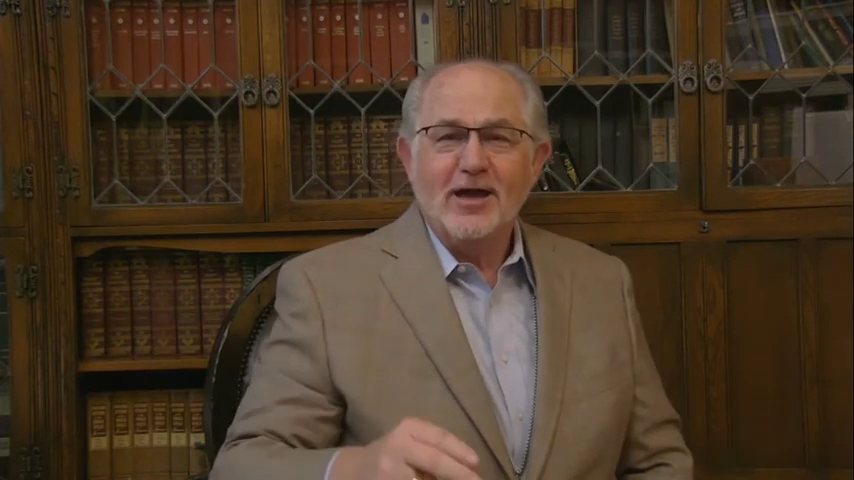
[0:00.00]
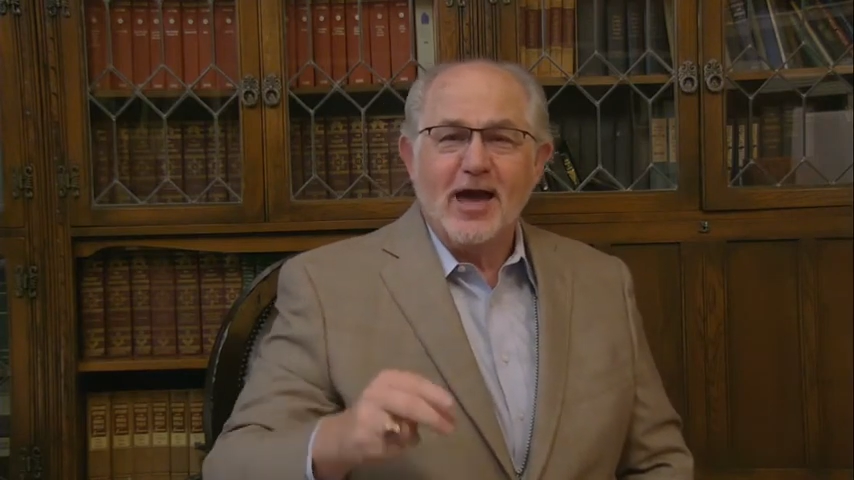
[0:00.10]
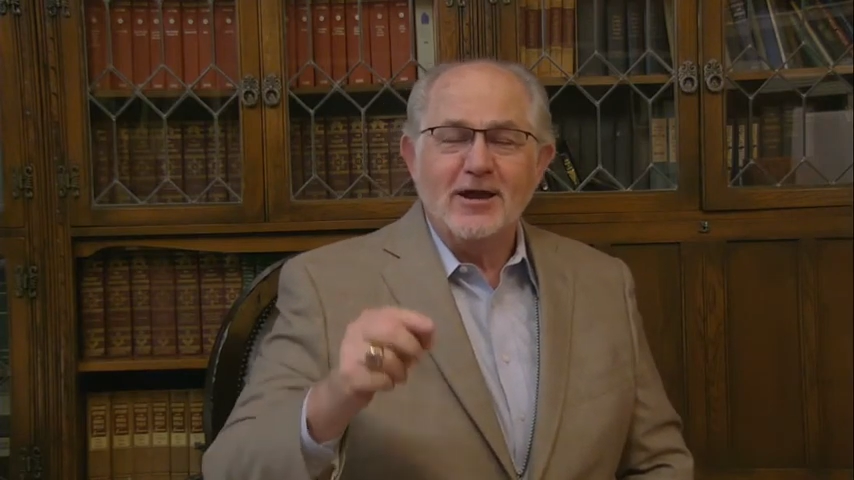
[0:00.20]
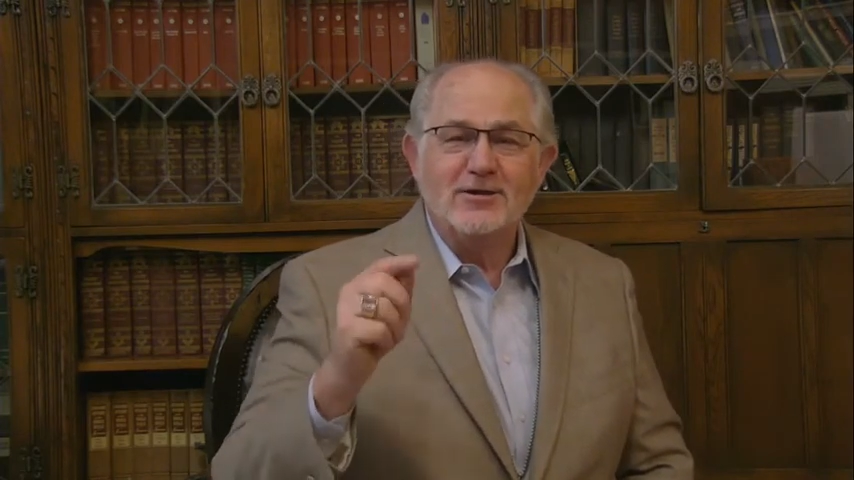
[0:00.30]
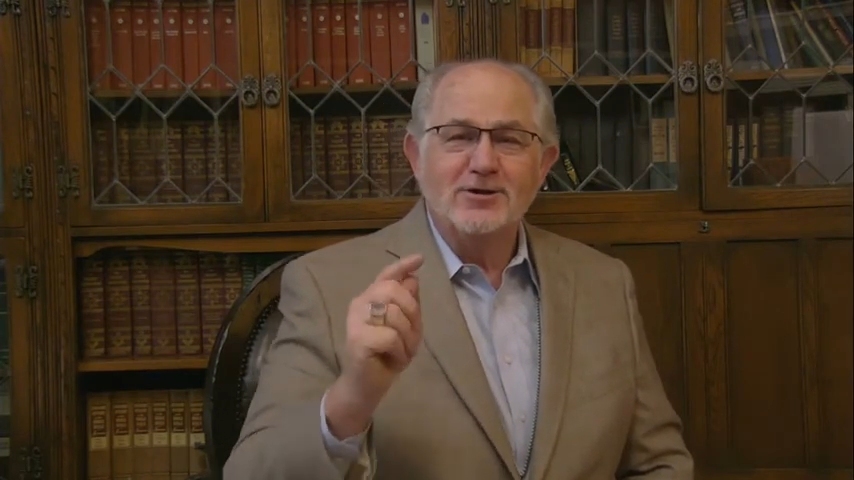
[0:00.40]

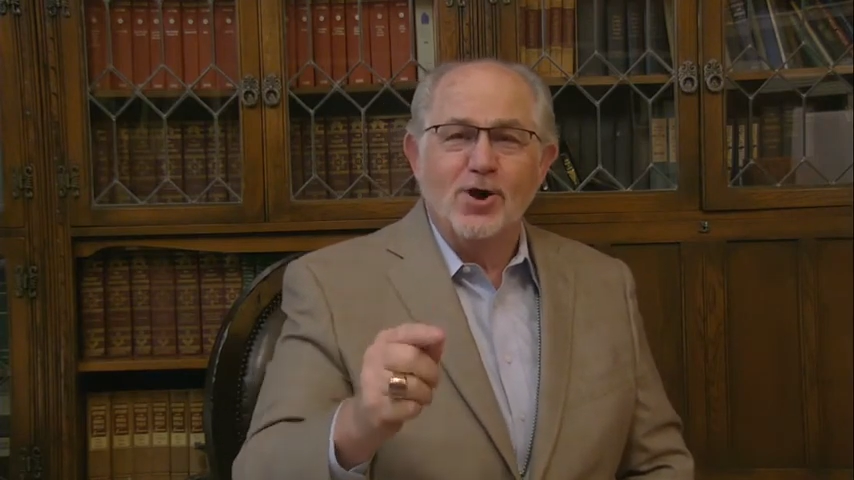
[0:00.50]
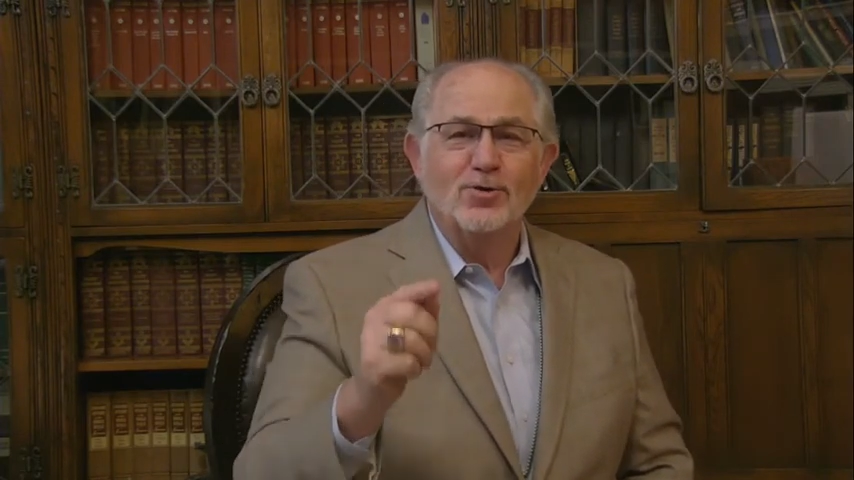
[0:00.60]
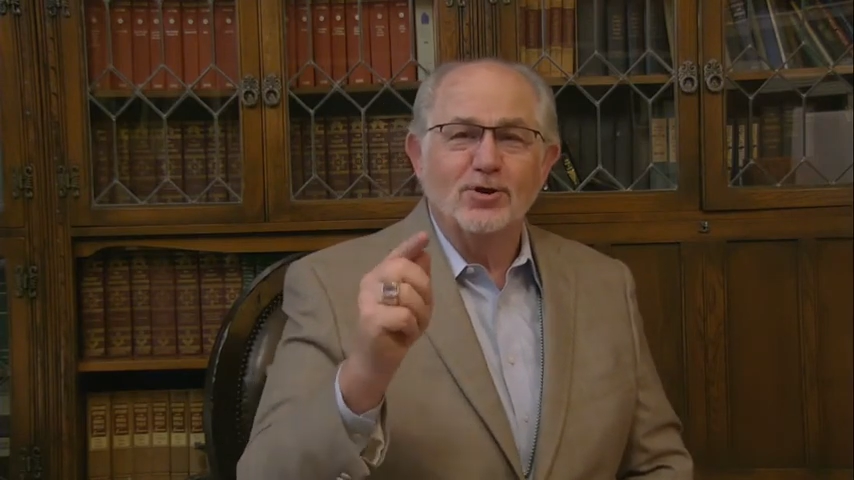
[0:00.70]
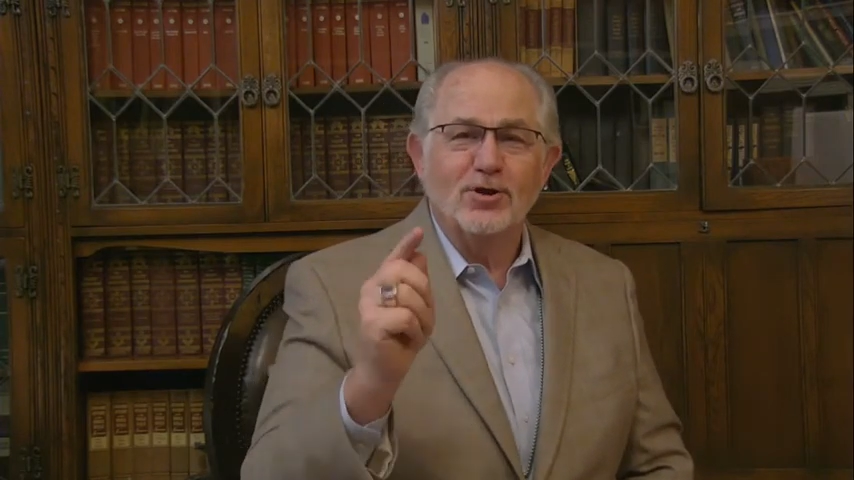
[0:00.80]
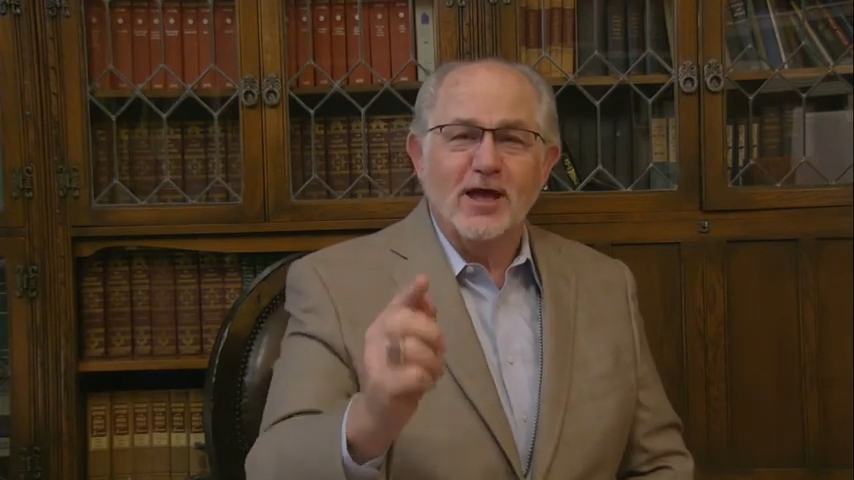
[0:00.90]
and
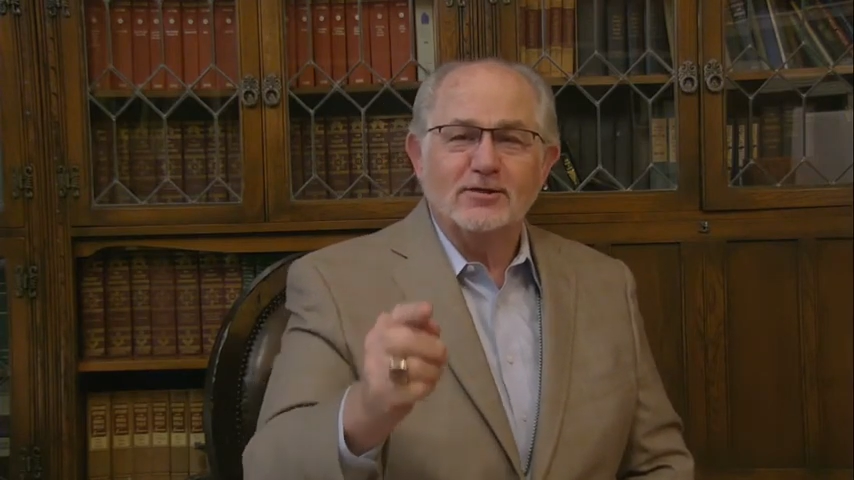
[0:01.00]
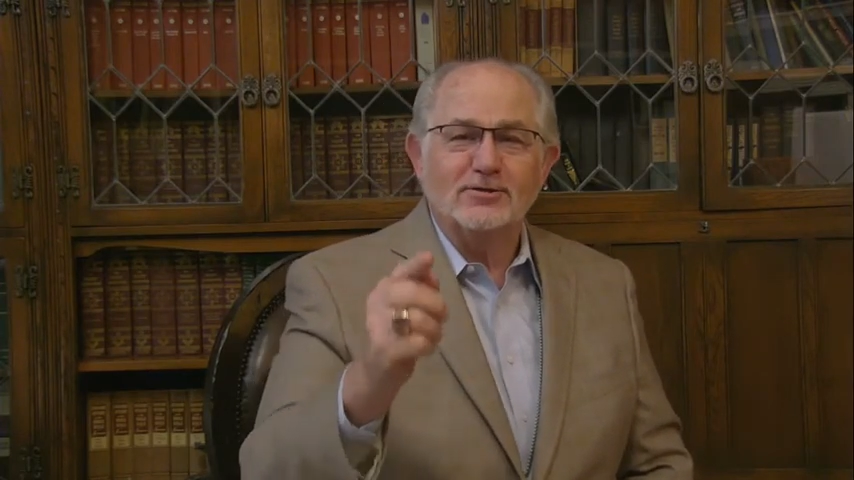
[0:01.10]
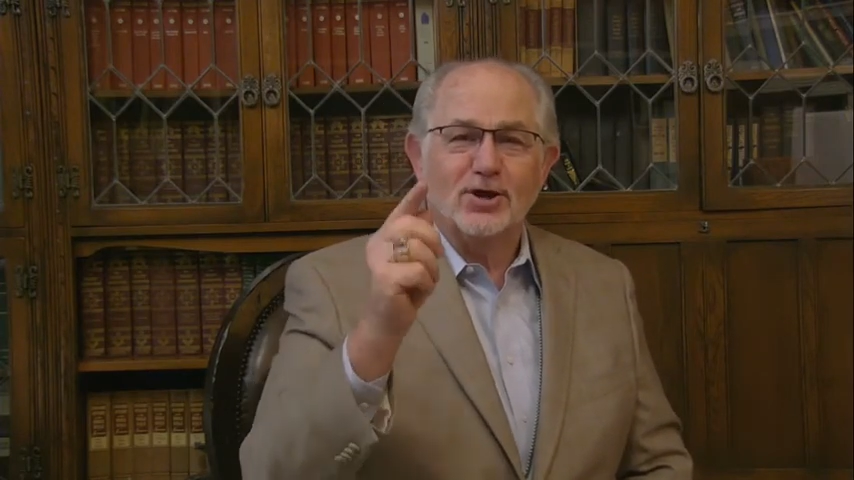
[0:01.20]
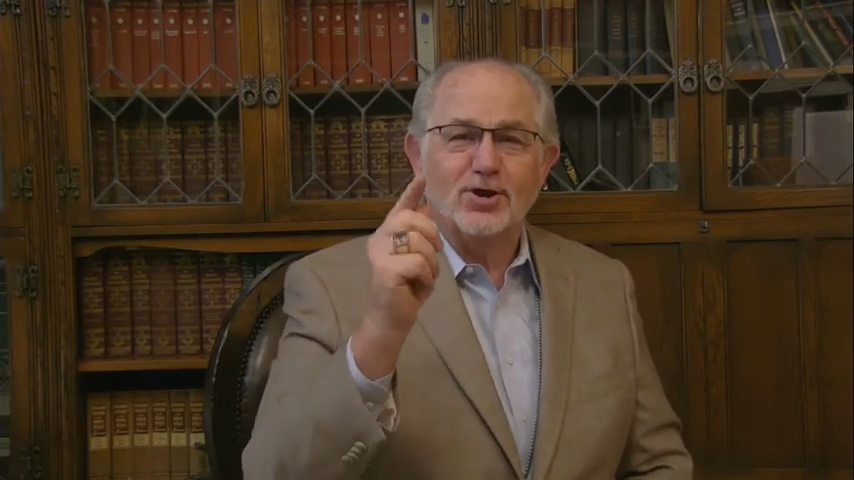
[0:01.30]
don't let the